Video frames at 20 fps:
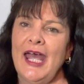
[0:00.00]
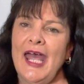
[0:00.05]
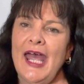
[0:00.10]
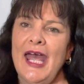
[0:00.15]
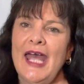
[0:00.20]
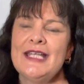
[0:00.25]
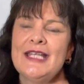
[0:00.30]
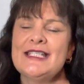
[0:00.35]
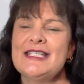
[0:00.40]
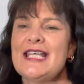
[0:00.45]

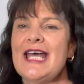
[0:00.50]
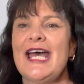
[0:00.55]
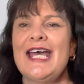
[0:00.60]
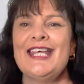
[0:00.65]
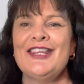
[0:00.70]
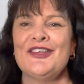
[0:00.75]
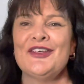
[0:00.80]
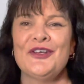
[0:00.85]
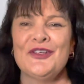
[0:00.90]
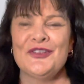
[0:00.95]
and
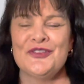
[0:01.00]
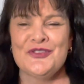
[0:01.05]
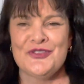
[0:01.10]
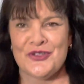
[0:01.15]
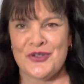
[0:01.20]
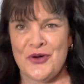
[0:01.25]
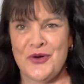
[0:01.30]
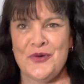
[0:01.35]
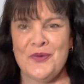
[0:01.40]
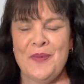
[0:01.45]
take the
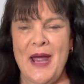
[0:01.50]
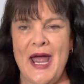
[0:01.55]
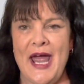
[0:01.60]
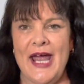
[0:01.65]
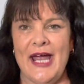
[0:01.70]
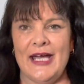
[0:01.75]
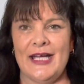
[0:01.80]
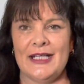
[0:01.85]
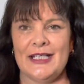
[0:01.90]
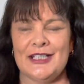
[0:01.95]
control
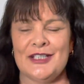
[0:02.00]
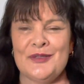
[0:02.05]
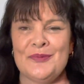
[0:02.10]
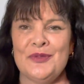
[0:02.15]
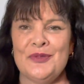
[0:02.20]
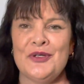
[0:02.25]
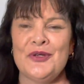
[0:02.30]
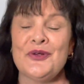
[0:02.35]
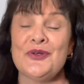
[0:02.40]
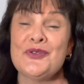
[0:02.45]
back.
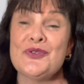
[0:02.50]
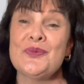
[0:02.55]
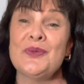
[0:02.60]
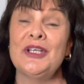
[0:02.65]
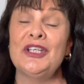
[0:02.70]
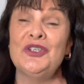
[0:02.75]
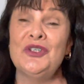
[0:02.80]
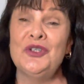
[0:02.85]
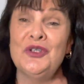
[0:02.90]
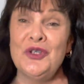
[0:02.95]
Because
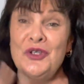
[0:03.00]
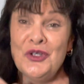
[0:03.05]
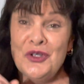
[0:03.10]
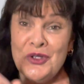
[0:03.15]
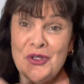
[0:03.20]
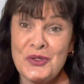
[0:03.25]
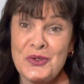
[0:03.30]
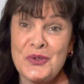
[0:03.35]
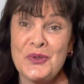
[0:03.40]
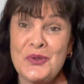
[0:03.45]
when
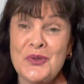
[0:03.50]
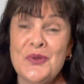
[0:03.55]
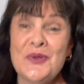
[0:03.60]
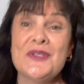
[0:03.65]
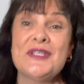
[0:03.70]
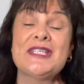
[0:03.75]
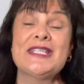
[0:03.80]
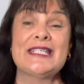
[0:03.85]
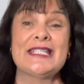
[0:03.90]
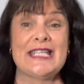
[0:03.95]
you
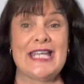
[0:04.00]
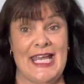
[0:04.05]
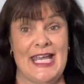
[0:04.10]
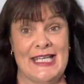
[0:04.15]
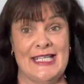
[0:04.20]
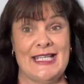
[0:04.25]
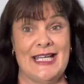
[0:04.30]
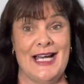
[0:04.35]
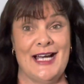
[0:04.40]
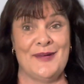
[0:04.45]

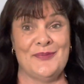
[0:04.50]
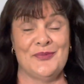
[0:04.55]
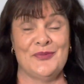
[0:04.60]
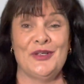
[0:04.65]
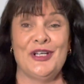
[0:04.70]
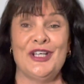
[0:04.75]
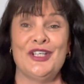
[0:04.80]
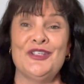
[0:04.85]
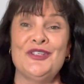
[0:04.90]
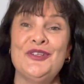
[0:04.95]
stand up,
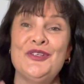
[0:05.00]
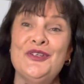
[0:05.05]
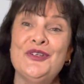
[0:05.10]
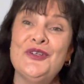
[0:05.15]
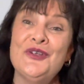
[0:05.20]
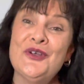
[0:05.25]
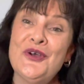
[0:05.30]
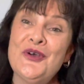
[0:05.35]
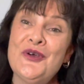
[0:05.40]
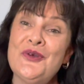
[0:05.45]
when
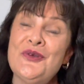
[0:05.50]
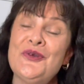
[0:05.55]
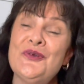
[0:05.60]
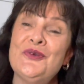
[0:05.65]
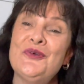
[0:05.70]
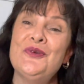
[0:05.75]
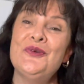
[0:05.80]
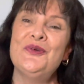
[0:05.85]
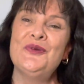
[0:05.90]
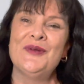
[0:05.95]
you
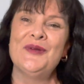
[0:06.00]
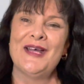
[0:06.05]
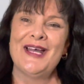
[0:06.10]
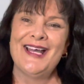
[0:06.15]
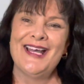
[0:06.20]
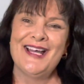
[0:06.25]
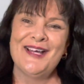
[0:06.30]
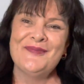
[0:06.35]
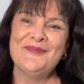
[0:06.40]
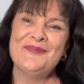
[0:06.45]

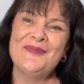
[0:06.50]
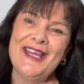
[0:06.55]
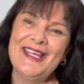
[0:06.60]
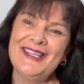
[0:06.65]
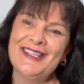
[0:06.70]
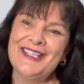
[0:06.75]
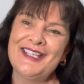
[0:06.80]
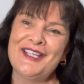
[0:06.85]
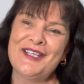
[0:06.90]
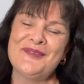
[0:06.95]
make
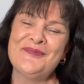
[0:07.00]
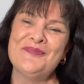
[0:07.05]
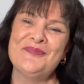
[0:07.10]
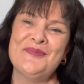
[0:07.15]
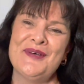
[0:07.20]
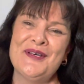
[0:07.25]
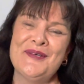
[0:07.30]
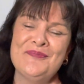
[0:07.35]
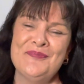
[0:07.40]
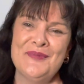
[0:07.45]
the
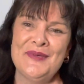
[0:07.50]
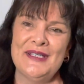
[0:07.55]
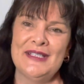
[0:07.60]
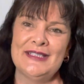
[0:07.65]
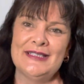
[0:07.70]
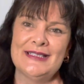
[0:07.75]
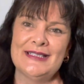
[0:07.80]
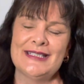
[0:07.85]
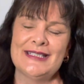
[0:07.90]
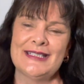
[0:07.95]

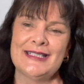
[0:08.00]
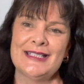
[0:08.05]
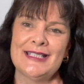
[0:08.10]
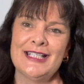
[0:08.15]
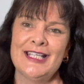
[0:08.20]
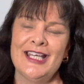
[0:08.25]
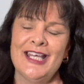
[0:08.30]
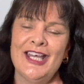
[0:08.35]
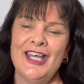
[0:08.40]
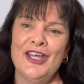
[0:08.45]
commitment,
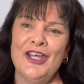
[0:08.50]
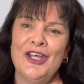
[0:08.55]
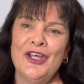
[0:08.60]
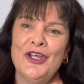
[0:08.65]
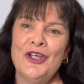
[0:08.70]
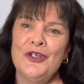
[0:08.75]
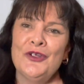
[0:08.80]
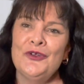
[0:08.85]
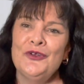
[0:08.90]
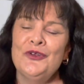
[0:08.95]

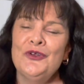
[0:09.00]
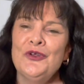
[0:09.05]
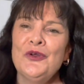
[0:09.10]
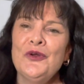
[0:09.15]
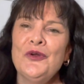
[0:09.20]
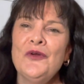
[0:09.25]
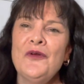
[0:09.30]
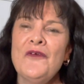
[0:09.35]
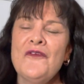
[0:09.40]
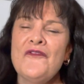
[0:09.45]

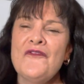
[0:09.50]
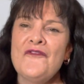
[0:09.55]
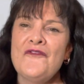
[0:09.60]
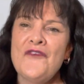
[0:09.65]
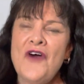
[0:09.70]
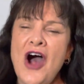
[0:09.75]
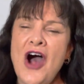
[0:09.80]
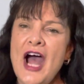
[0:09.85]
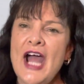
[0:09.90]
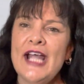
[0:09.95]
you
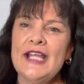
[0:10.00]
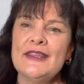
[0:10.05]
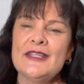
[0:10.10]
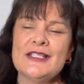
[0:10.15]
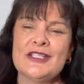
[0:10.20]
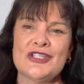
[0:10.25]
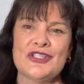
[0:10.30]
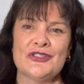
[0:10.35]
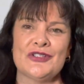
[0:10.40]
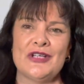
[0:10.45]
find the
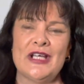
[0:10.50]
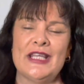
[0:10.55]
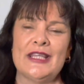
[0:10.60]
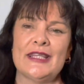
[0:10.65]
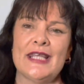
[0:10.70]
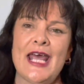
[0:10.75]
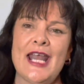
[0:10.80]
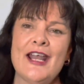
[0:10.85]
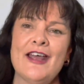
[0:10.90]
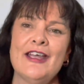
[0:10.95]

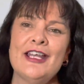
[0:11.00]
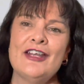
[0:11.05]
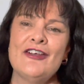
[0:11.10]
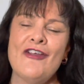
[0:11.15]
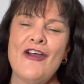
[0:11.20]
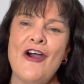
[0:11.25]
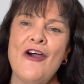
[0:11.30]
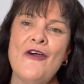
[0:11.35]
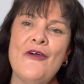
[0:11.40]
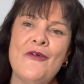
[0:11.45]
strength. And I
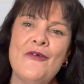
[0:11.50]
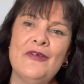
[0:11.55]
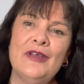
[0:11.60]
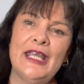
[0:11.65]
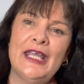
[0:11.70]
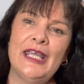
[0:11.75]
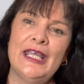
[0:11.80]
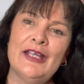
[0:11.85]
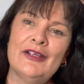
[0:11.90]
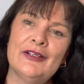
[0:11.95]
know
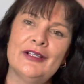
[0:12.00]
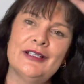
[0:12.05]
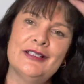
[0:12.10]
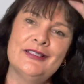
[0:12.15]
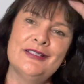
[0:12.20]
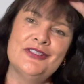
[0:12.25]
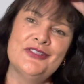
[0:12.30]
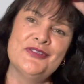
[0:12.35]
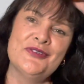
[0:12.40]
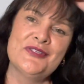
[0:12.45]
here
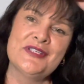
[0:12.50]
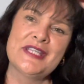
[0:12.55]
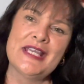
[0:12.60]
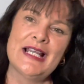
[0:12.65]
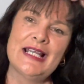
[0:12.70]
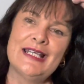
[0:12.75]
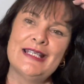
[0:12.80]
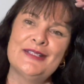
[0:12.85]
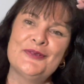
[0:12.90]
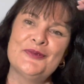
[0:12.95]
in New
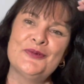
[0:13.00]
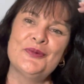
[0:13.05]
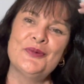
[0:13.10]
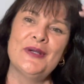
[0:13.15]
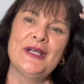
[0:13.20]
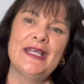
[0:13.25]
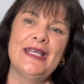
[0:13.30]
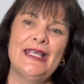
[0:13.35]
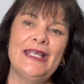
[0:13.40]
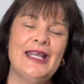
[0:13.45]
Zealand,
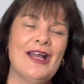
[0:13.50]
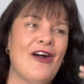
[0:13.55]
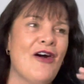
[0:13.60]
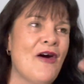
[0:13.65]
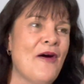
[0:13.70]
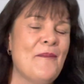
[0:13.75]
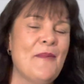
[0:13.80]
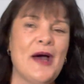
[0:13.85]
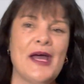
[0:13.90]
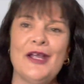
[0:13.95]

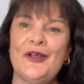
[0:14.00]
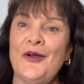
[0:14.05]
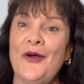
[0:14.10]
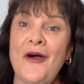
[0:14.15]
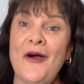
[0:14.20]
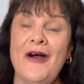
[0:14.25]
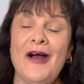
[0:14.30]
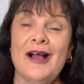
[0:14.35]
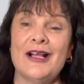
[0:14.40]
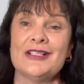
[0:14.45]
oh my
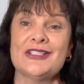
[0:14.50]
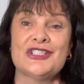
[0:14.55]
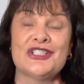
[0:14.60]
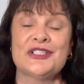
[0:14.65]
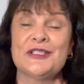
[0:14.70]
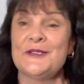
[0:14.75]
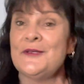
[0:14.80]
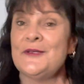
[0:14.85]
gosh,